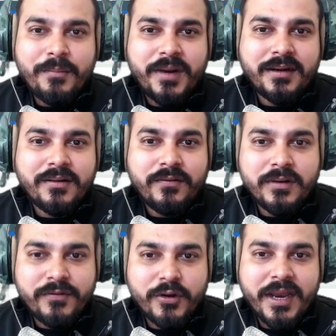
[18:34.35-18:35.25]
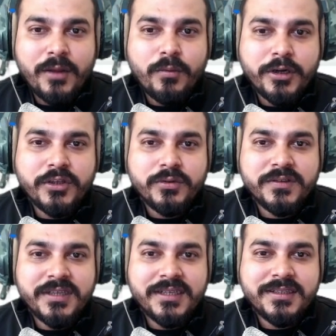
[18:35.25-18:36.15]
But if you really want to
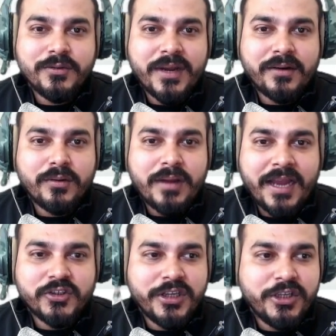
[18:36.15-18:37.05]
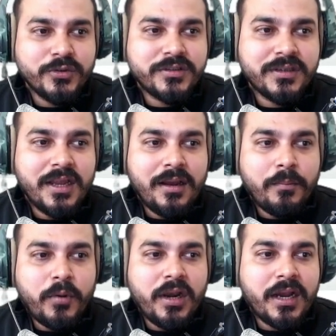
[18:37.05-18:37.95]
use this, you can actually use
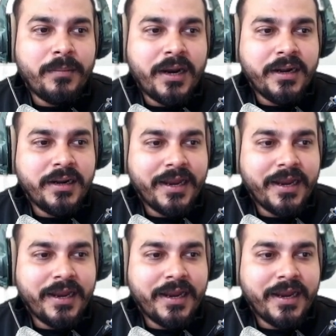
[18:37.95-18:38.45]
pull command,